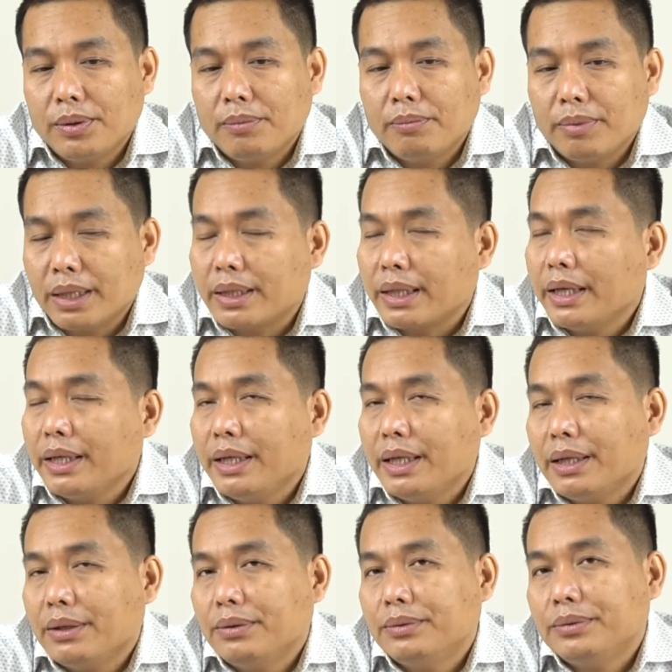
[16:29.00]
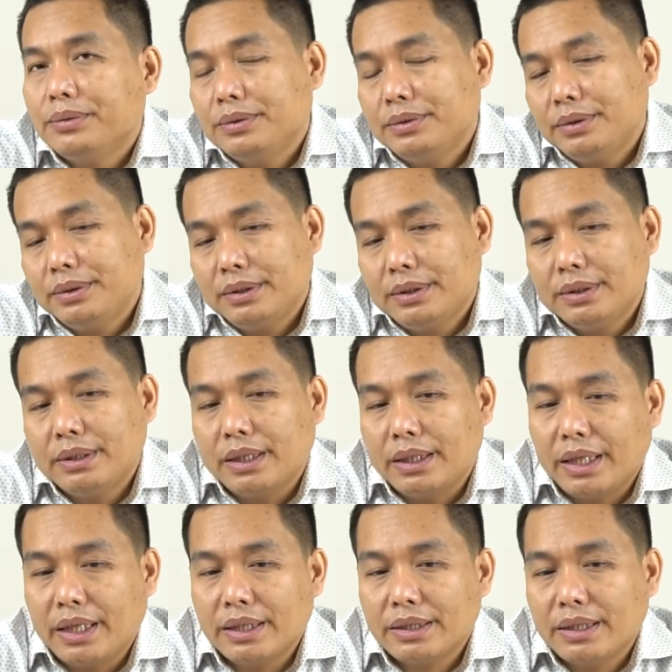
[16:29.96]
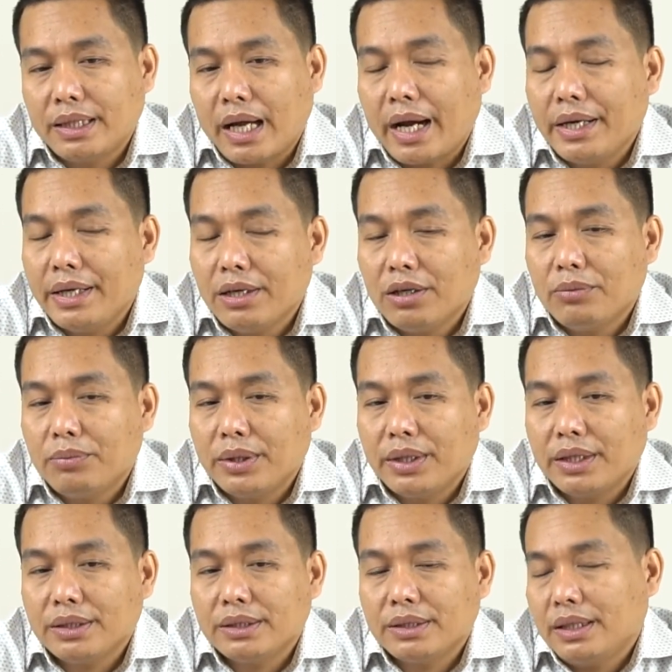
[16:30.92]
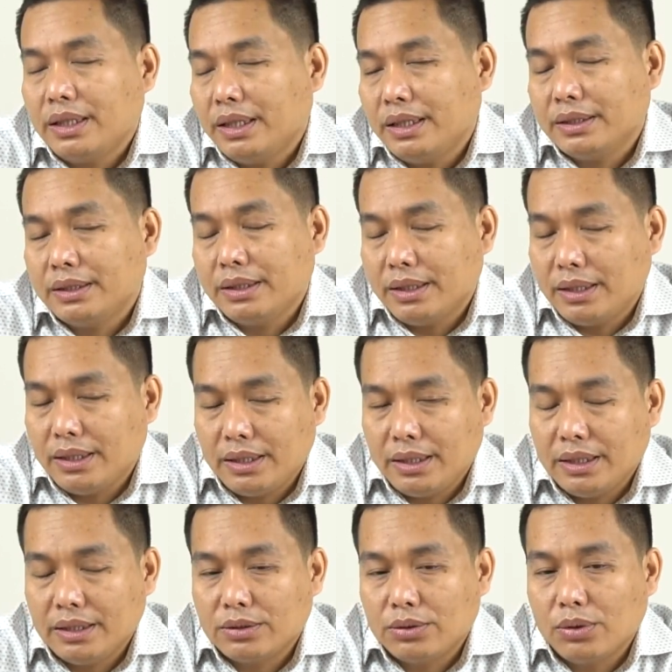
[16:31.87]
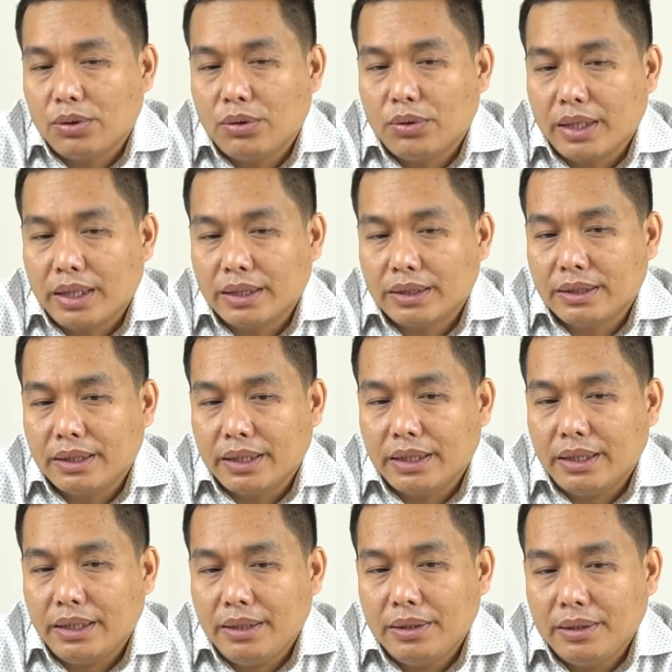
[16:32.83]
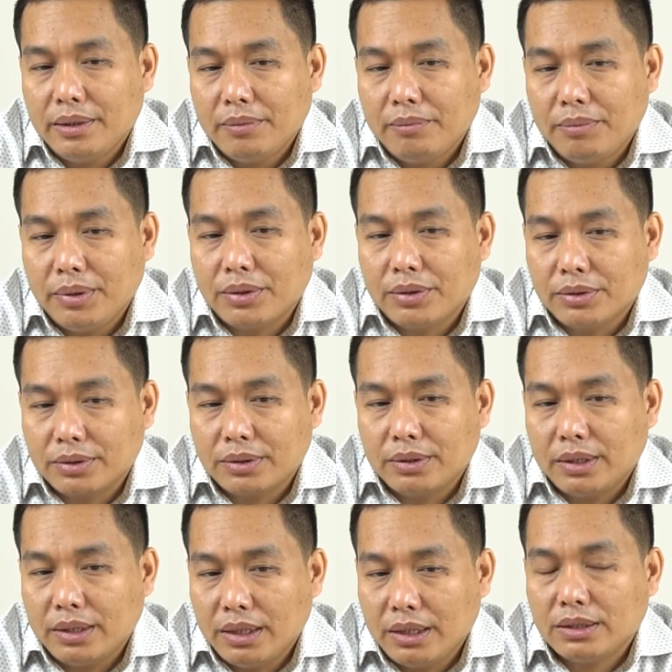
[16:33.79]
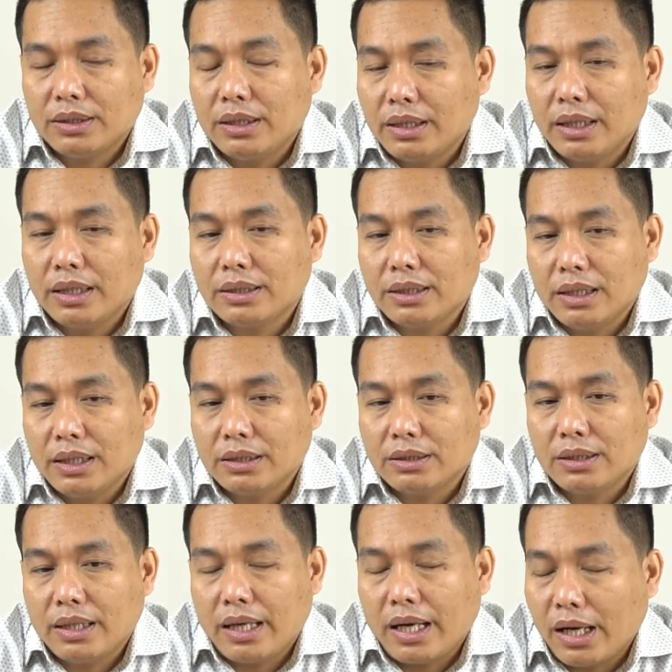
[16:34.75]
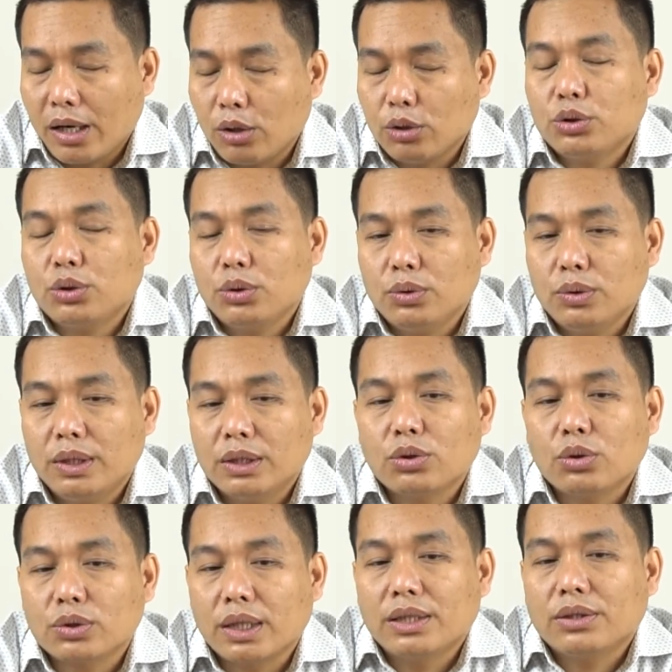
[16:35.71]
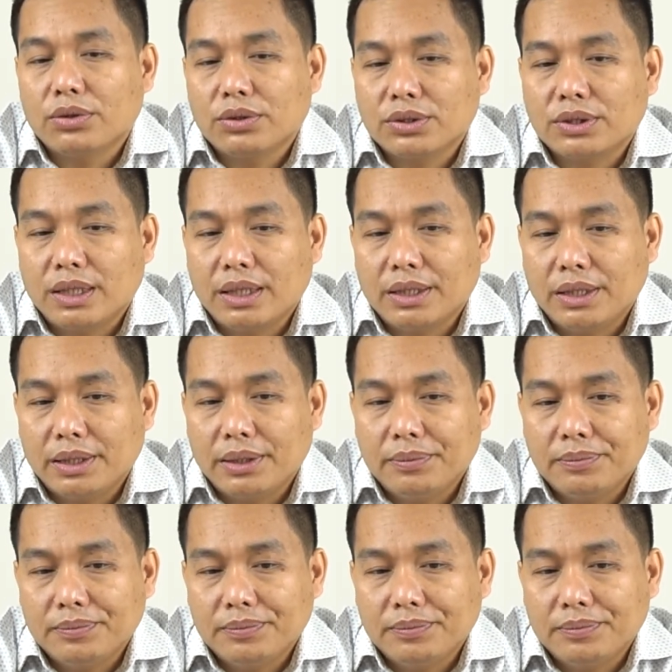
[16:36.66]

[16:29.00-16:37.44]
But right now the race, the idea of race is no longer is there, because this race is also the socially constructed.